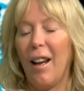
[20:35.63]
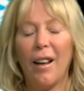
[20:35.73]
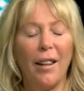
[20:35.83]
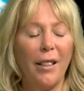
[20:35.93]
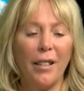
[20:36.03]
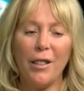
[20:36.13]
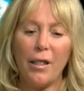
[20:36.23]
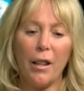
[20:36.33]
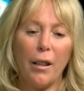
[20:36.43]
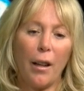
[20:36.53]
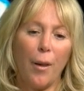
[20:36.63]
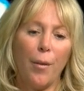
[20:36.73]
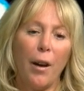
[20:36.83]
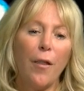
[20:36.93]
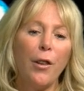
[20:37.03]
okay. I, I just think that
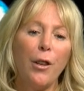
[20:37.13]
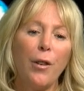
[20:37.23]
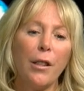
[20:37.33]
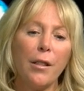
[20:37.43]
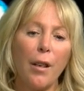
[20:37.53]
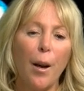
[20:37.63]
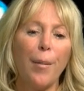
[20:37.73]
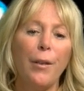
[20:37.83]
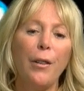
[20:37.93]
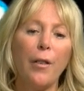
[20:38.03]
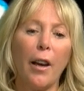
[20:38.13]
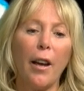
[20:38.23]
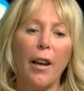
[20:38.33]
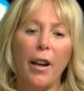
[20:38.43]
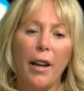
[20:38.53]
whenever you can stop and do
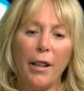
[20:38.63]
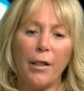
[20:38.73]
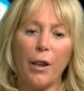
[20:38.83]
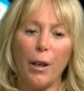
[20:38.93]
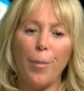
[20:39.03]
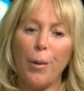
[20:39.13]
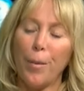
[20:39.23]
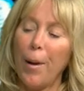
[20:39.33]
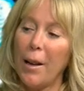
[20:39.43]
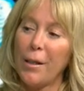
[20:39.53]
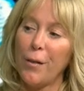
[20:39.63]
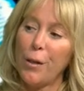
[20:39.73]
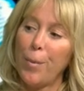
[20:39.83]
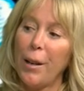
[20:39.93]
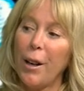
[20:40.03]
that, it's going to put a positive
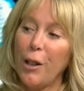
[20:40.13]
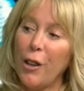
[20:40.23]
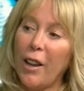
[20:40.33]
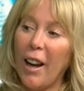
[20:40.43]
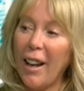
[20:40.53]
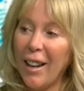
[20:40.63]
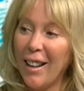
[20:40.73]
spin on your day.